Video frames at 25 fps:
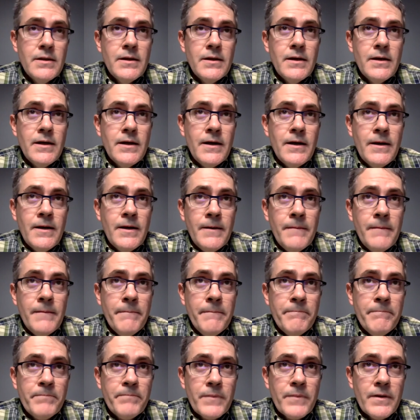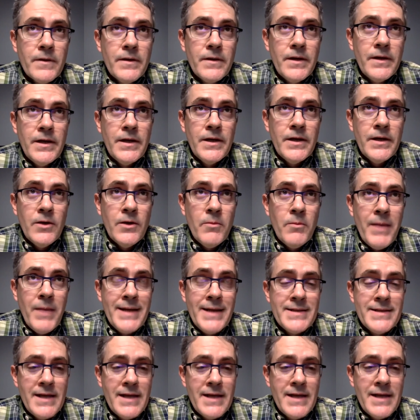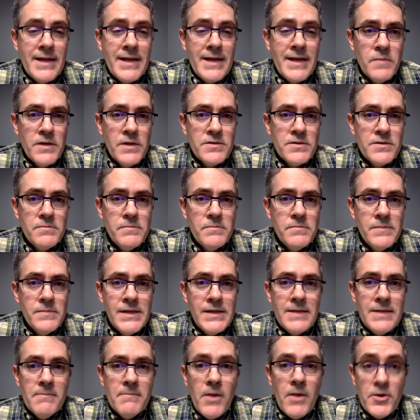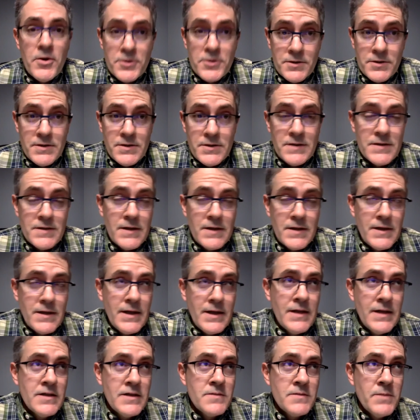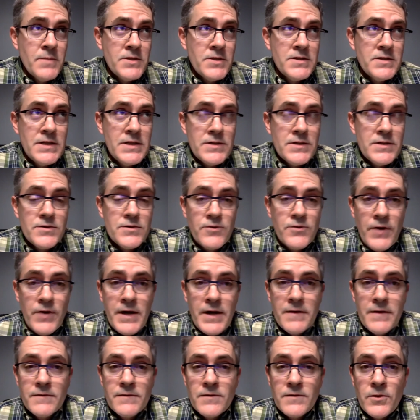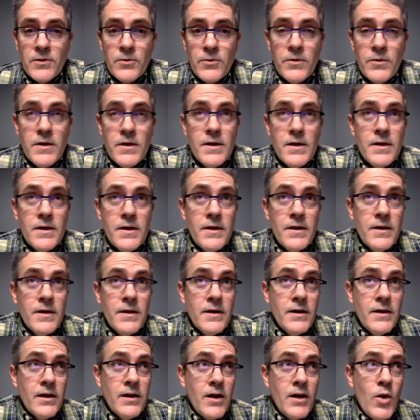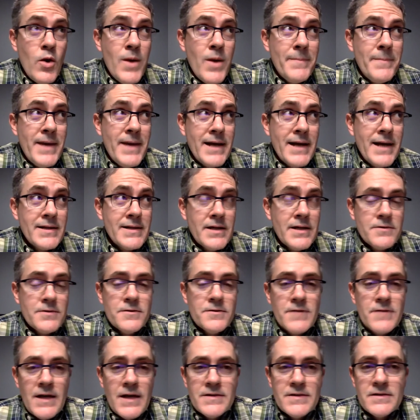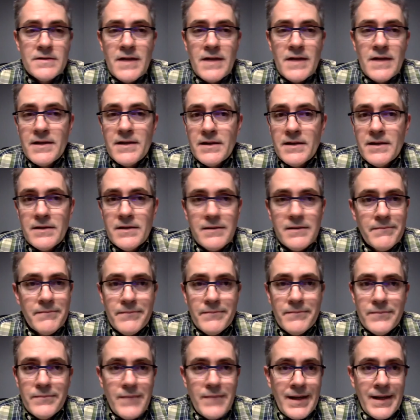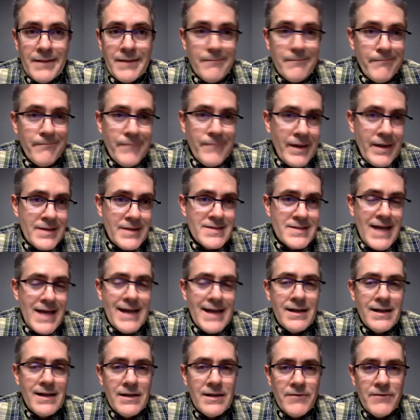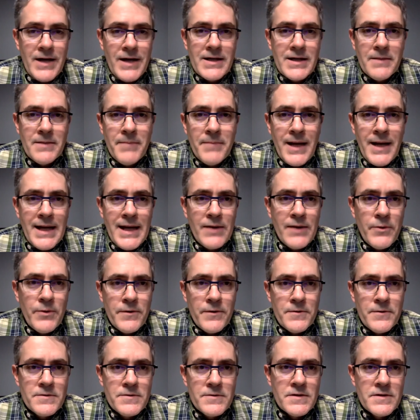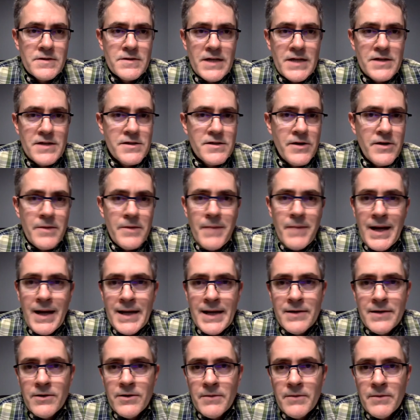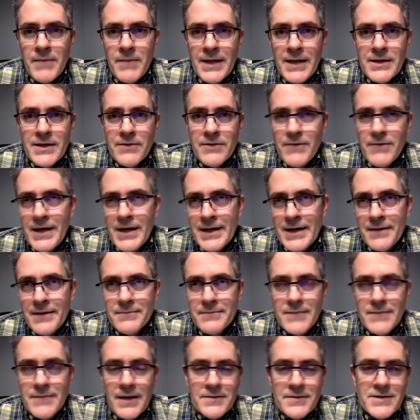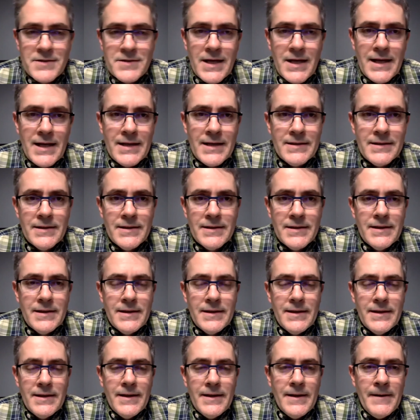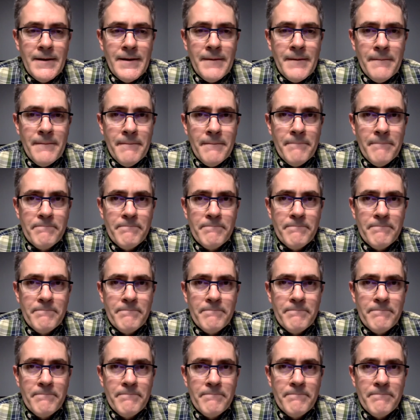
Um, you know, maintain as much knee motion as they can, as much knee strength. So low impact exercises, I think like like cycling, riding a bike, whether it's a stationary bike or a bike you ride out outside, um,